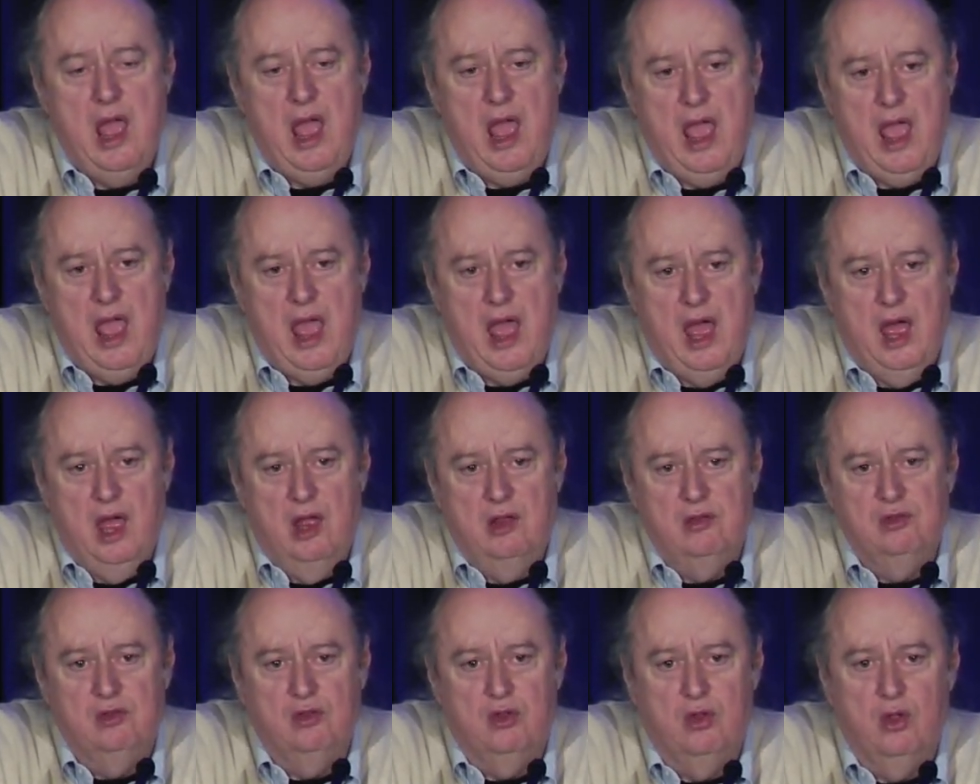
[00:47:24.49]

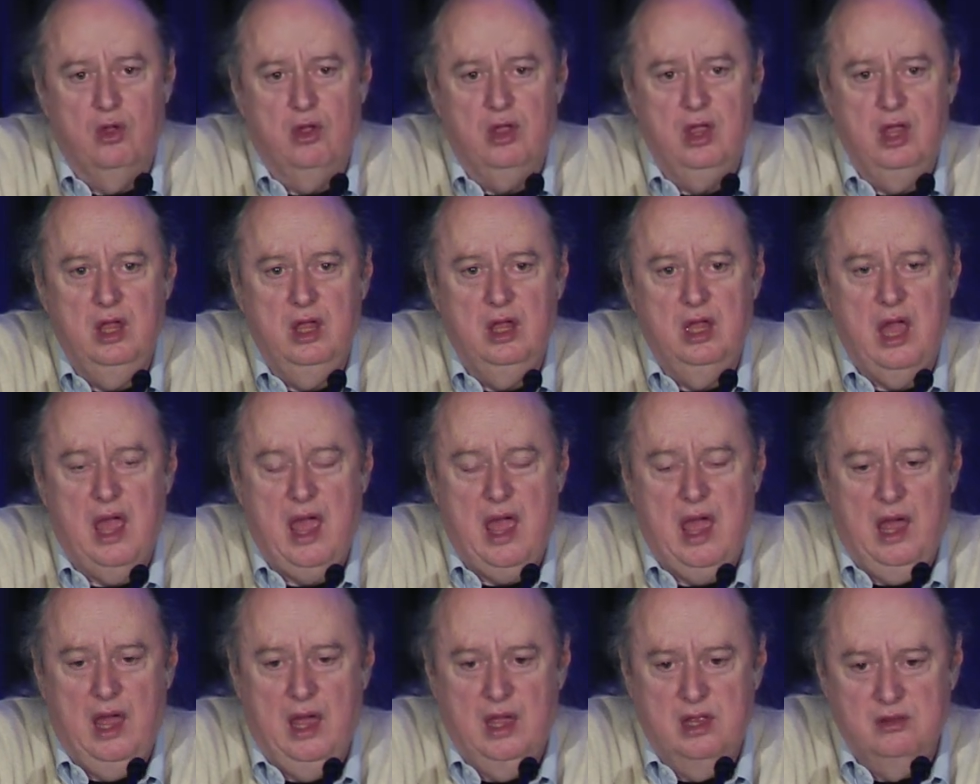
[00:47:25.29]
and looking
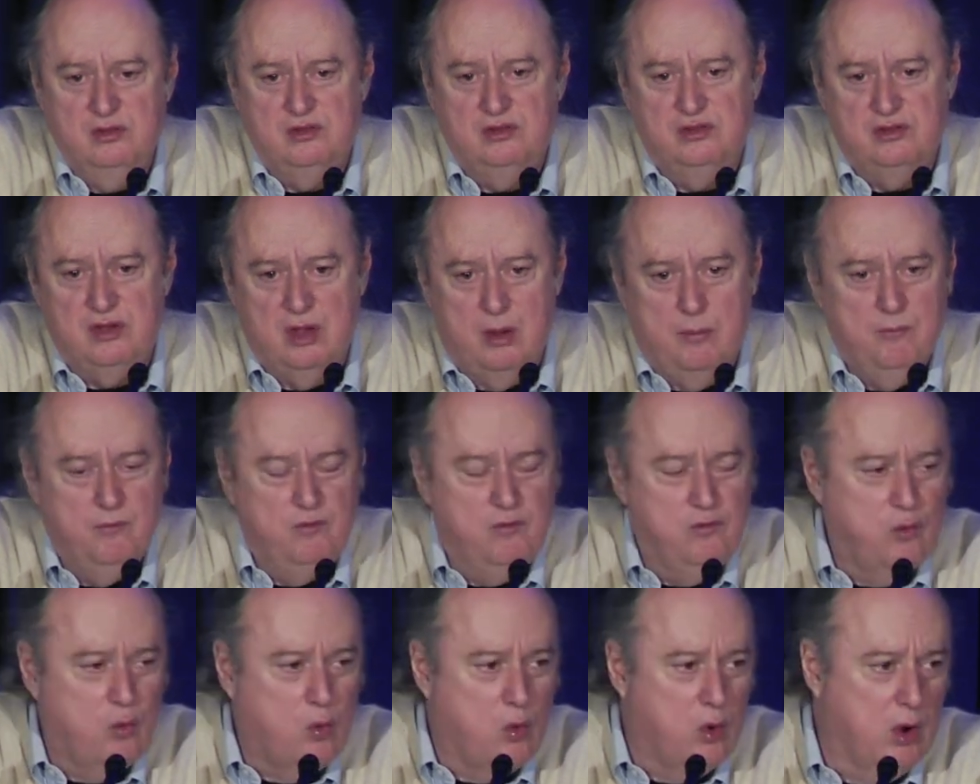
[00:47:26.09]
at some
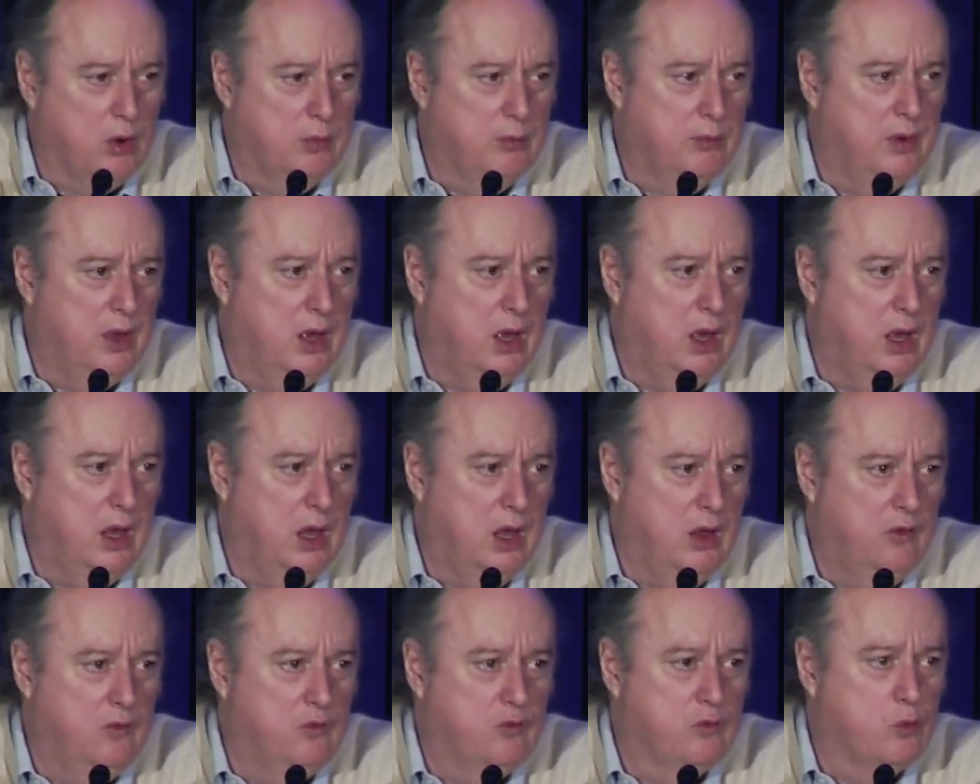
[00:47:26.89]
form
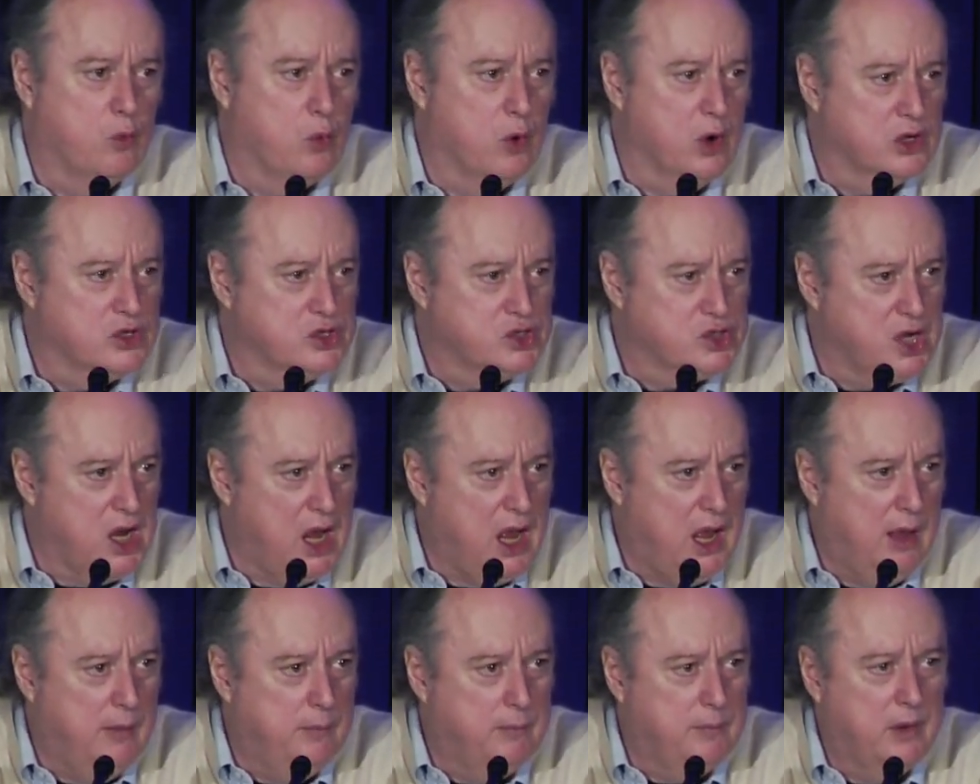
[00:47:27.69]
of
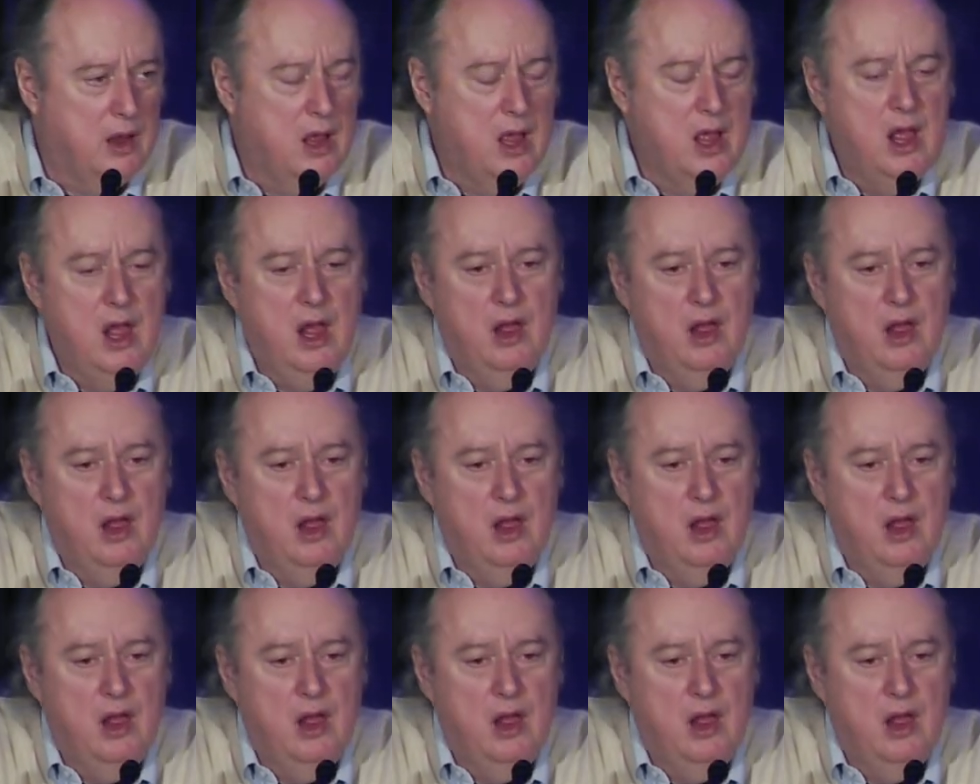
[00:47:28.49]
workshop